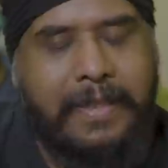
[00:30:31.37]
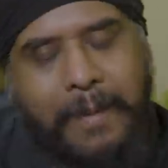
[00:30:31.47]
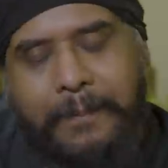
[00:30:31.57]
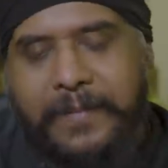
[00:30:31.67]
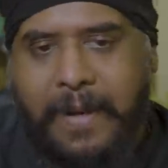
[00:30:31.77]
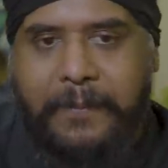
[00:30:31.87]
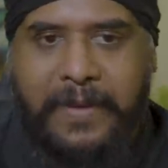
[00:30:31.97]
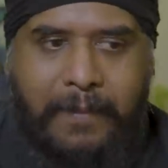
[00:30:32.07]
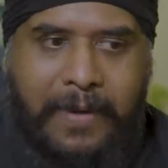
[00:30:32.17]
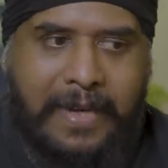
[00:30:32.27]
Yep.
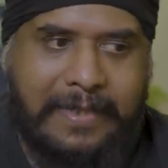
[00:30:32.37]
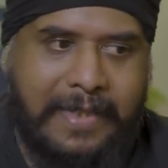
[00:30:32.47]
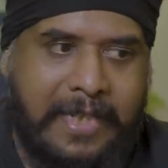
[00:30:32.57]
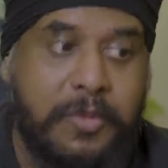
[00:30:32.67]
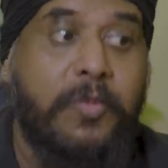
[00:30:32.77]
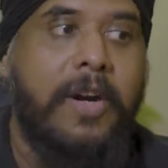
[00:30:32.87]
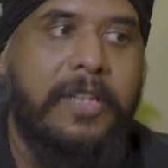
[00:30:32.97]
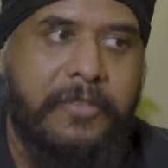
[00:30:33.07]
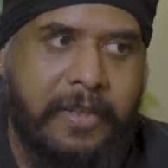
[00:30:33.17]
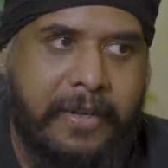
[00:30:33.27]
And I think it has
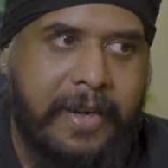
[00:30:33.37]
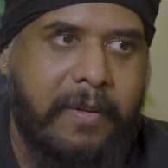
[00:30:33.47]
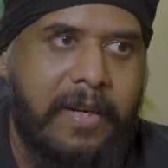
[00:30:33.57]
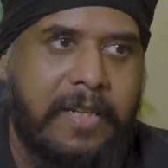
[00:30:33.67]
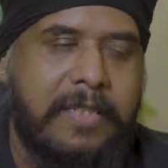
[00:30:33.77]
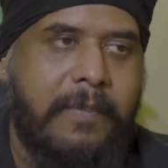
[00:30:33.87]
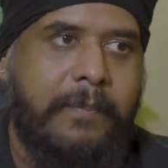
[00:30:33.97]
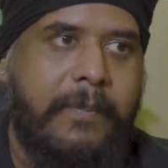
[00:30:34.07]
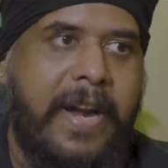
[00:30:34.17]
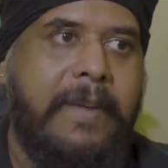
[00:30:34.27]
worked for Cred because the
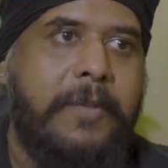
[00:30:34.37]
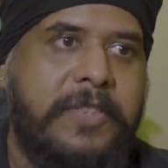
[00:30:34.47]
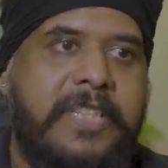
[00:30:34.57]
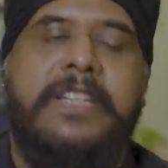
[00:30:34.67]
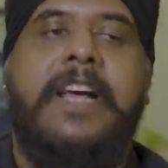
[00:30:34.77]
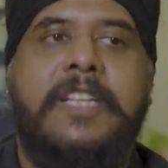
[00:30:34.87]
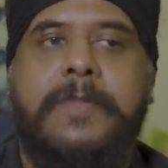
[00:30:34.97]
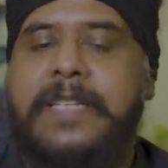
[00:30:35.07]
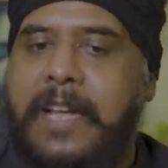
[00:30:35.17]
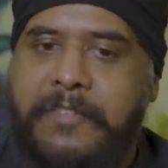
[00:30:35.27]
brand positioning has
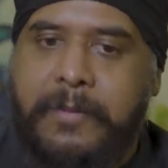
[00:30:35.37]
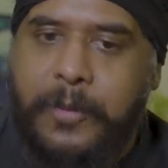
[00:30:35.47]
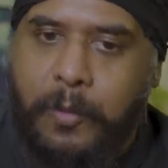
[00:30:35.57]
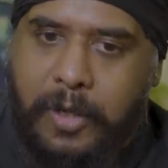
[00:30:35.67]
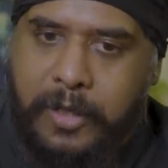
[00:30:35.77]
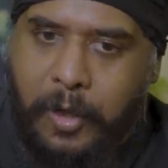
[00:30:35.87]
been that from the word